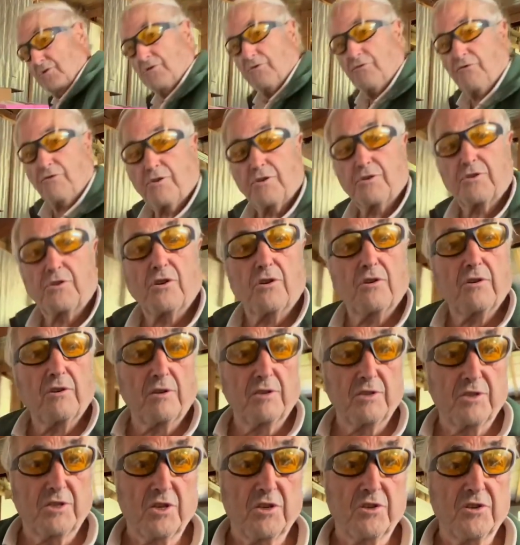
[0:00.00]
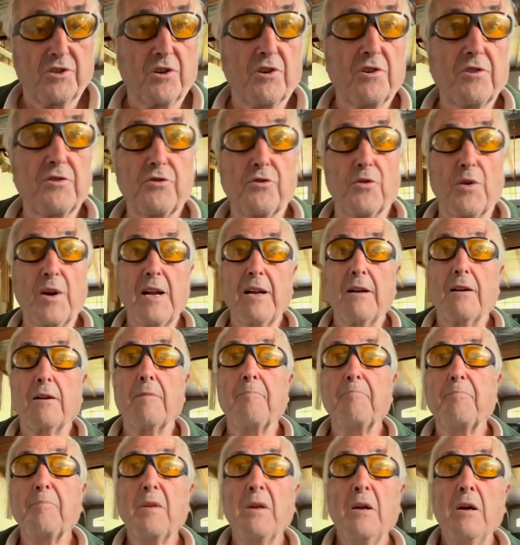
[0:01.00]
for as a dessert drink,
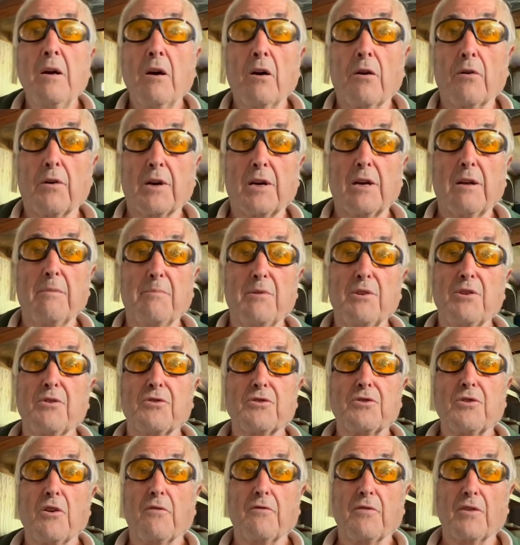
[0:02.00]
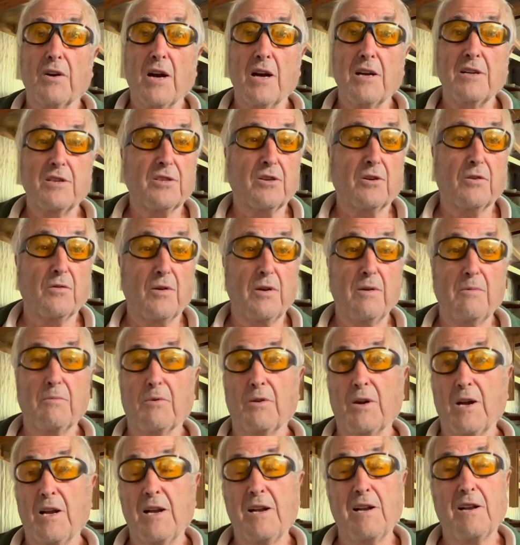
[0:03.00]
or it can be used over ice cream or
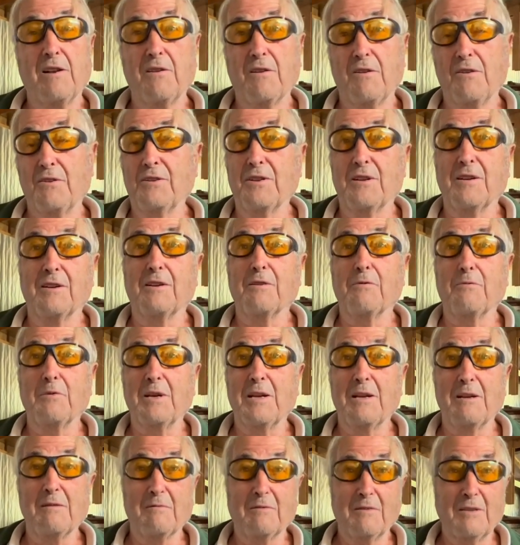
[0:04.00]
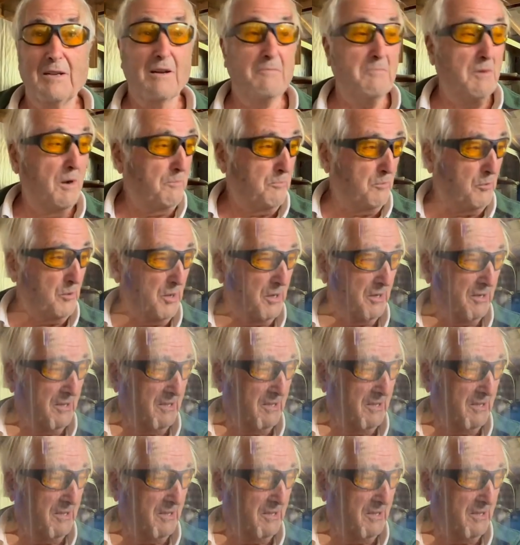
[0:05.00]
any other thing that we can come up with.